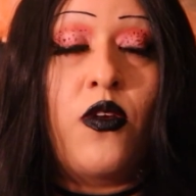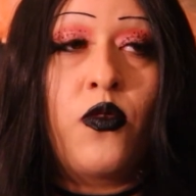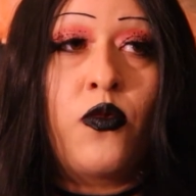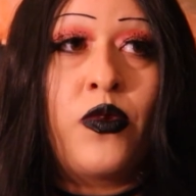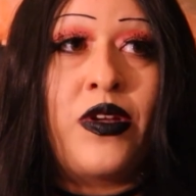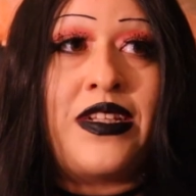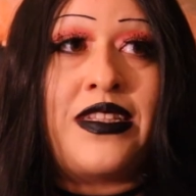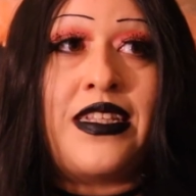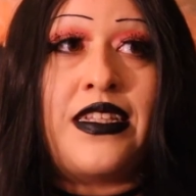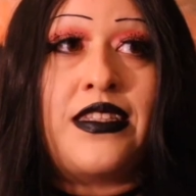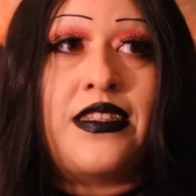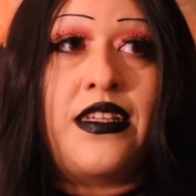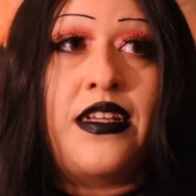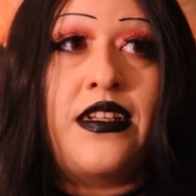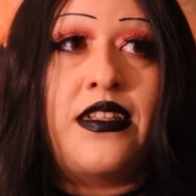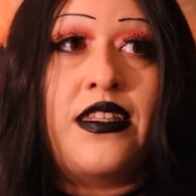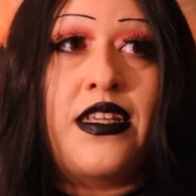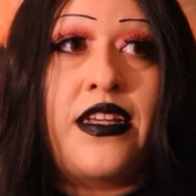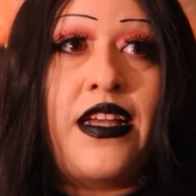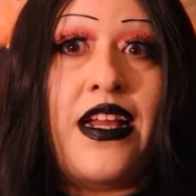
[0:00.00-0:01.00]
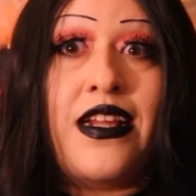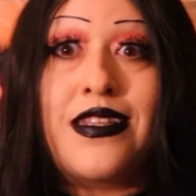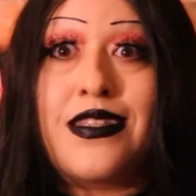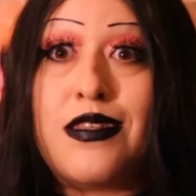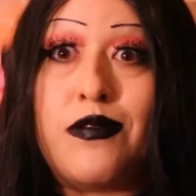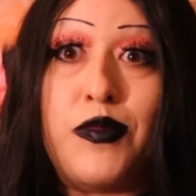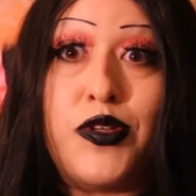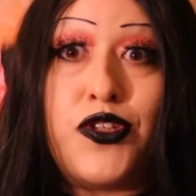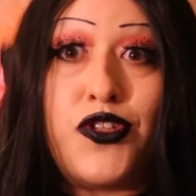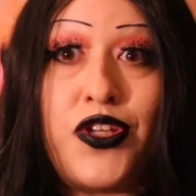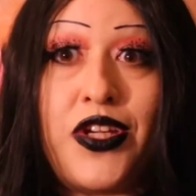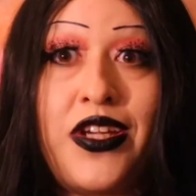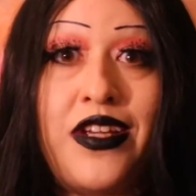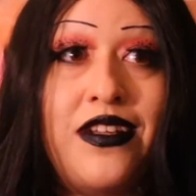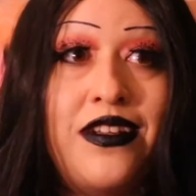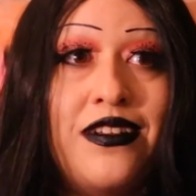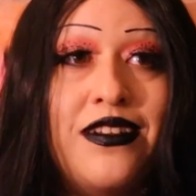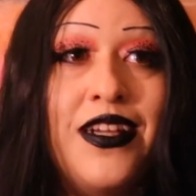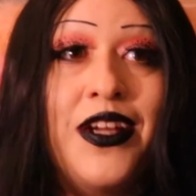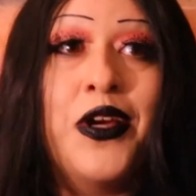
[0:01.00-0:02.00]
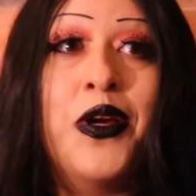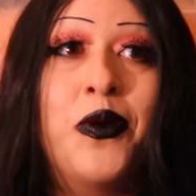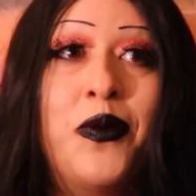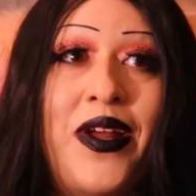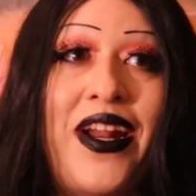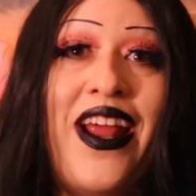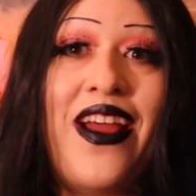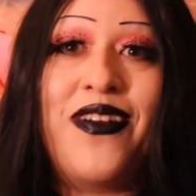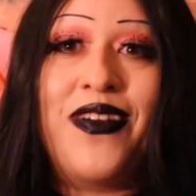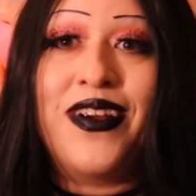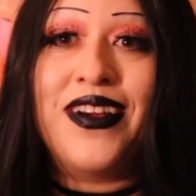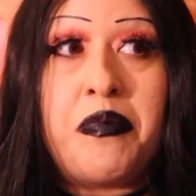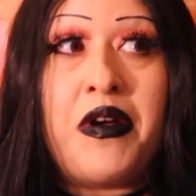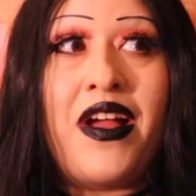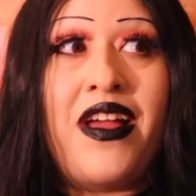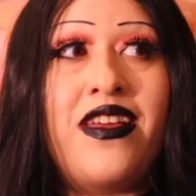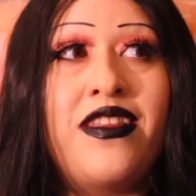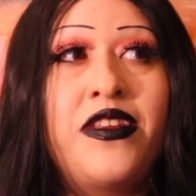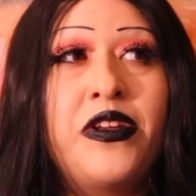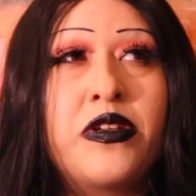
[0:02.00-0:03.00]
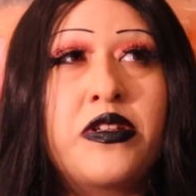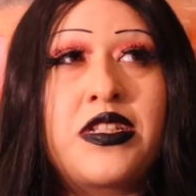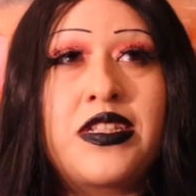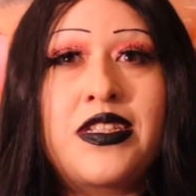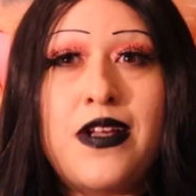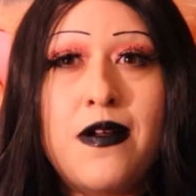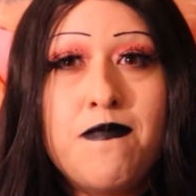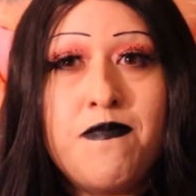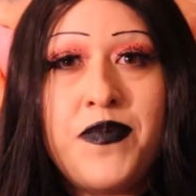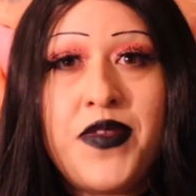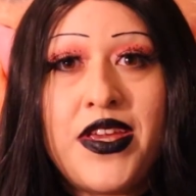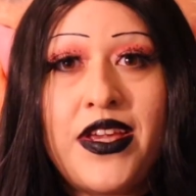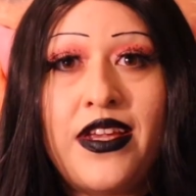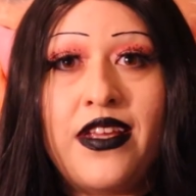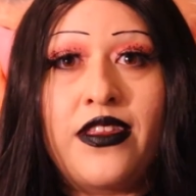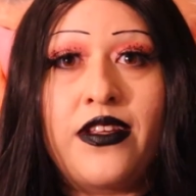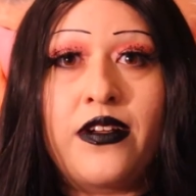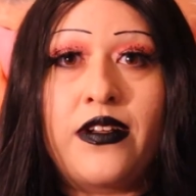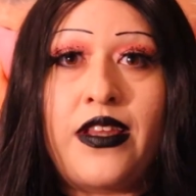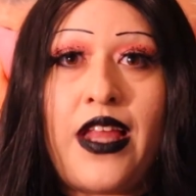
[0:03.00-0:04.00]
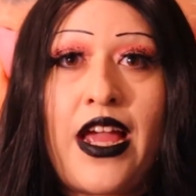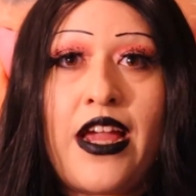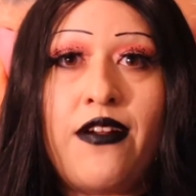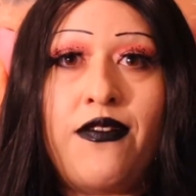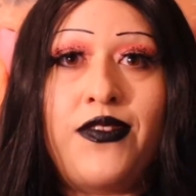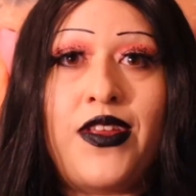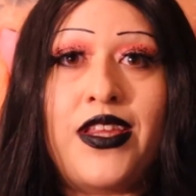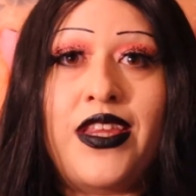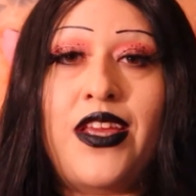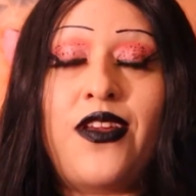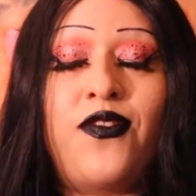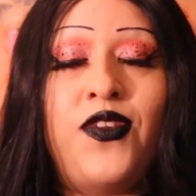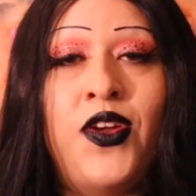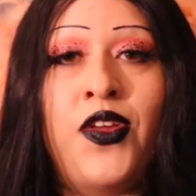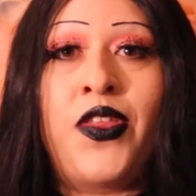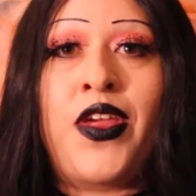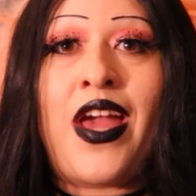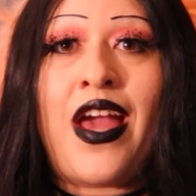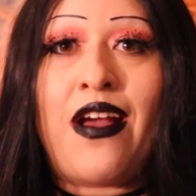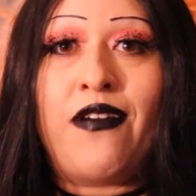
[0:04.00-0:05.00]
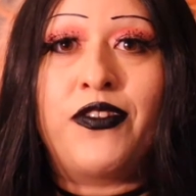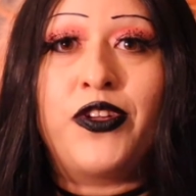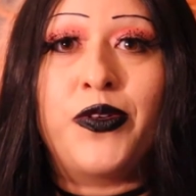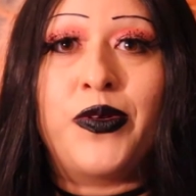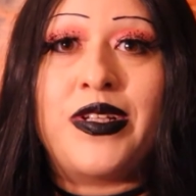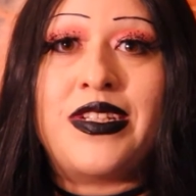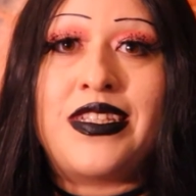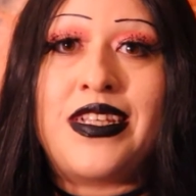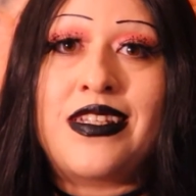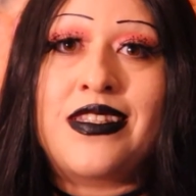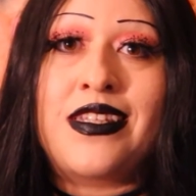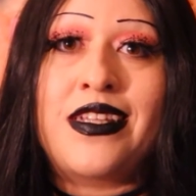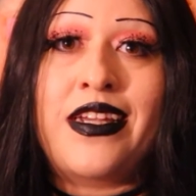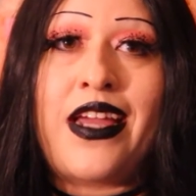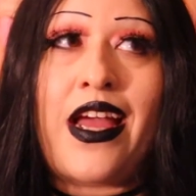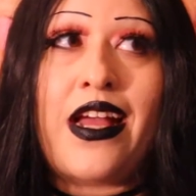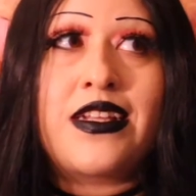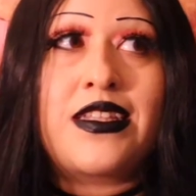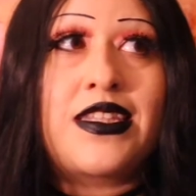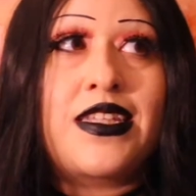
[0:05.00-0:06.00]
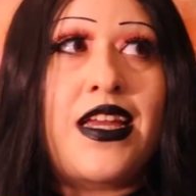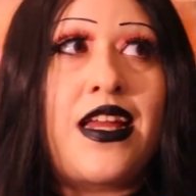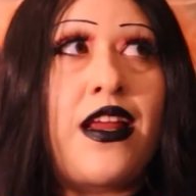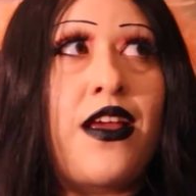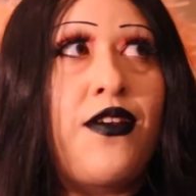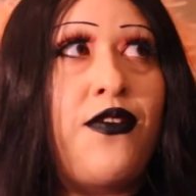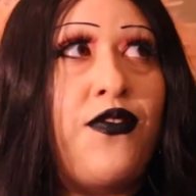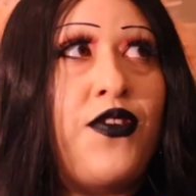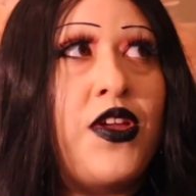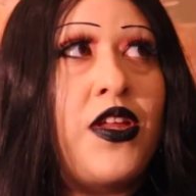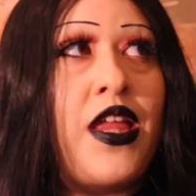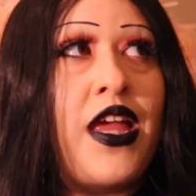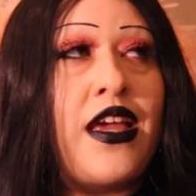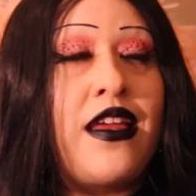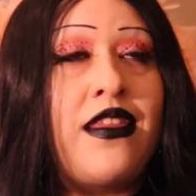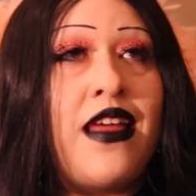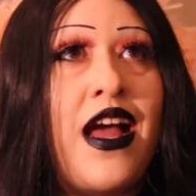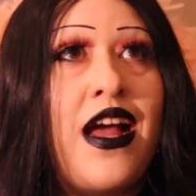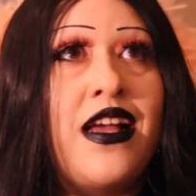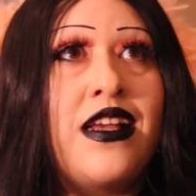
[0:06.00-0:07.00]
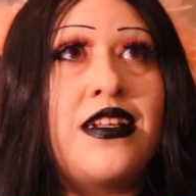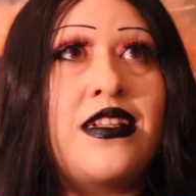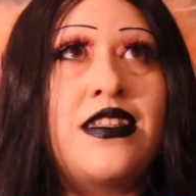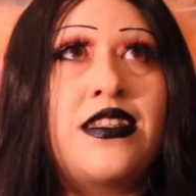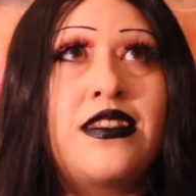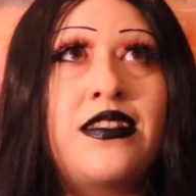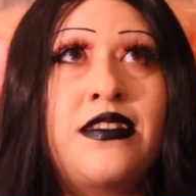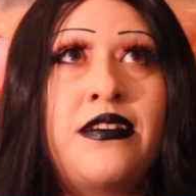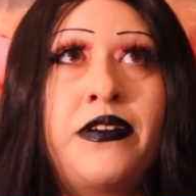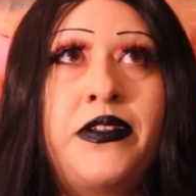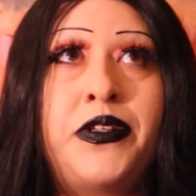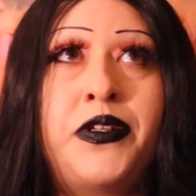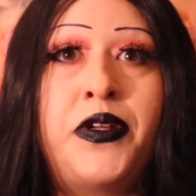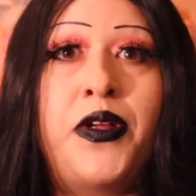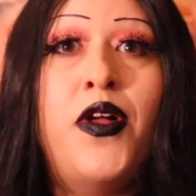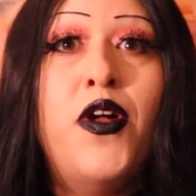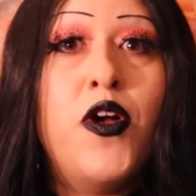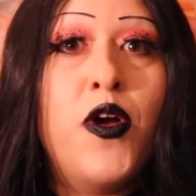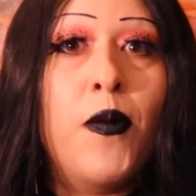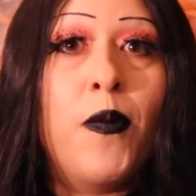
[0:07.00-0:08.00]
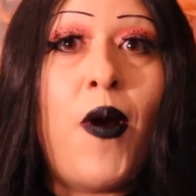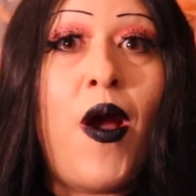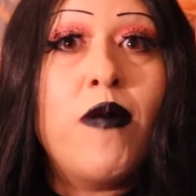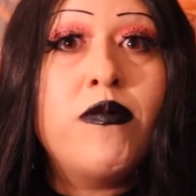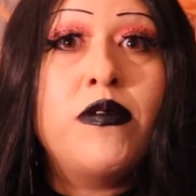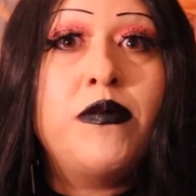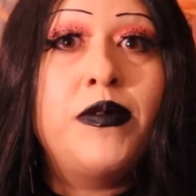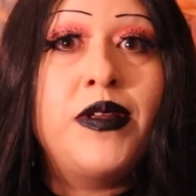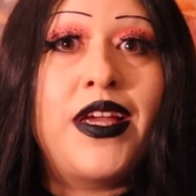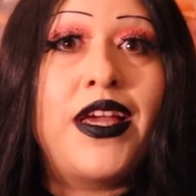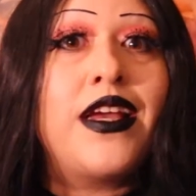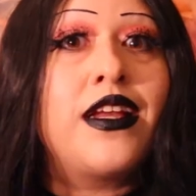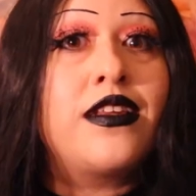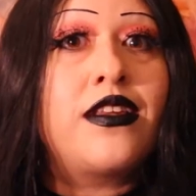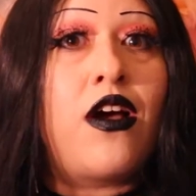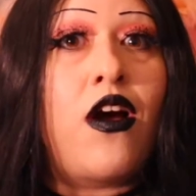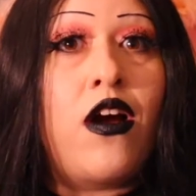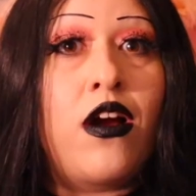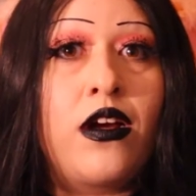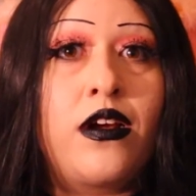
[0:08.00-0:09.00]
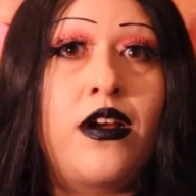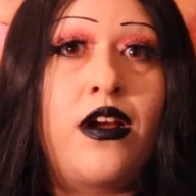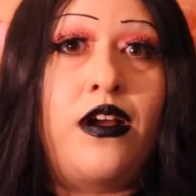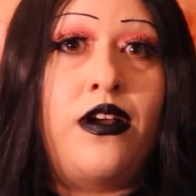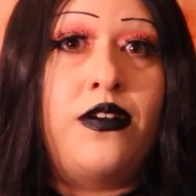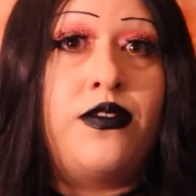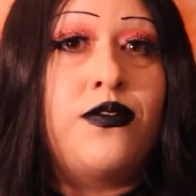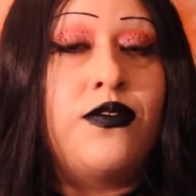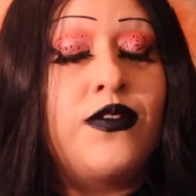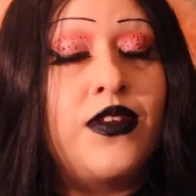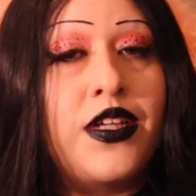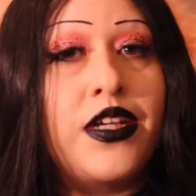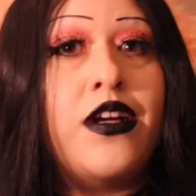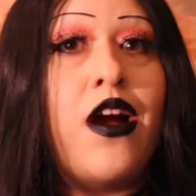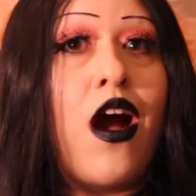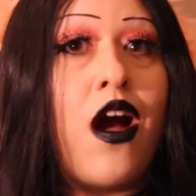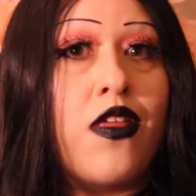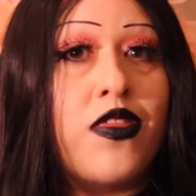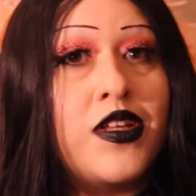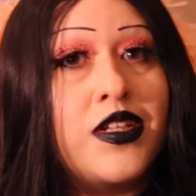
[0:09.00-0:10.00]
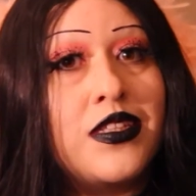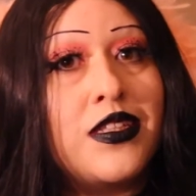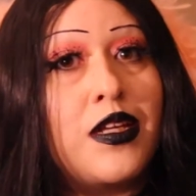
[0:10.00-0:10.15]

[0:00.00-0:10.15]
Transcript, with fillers: resistance against the machine or whatever, but there's something in their life that they feel they have to resist against. And I feel like that is still probably at the heart of the goth